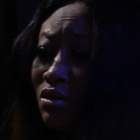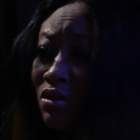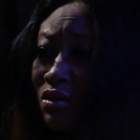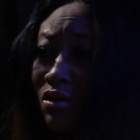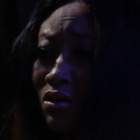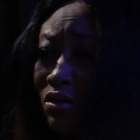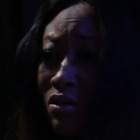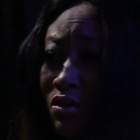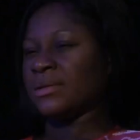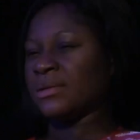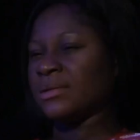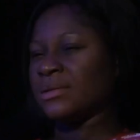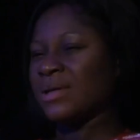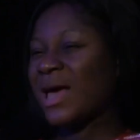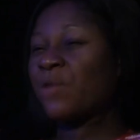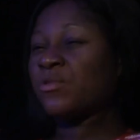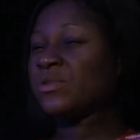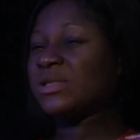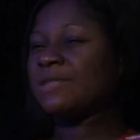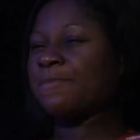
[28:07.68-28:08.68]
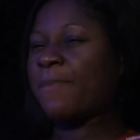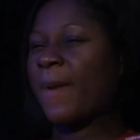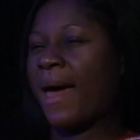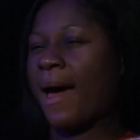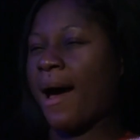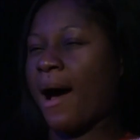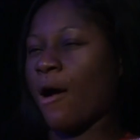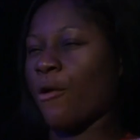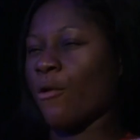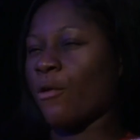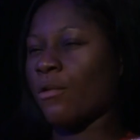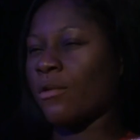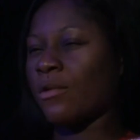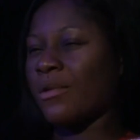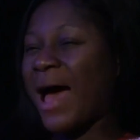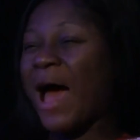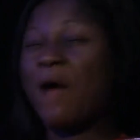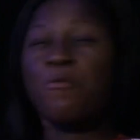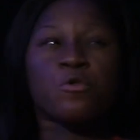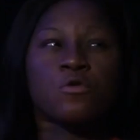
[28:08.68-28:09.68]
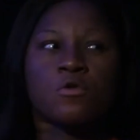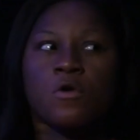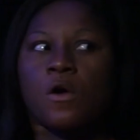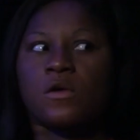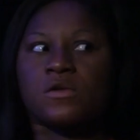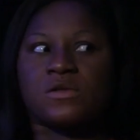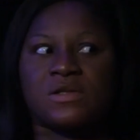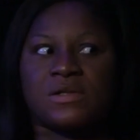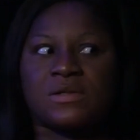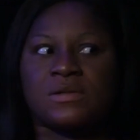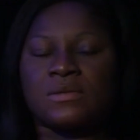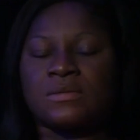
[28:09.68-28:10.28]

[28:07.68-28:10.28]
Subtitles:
me. I won't spare her. I will not.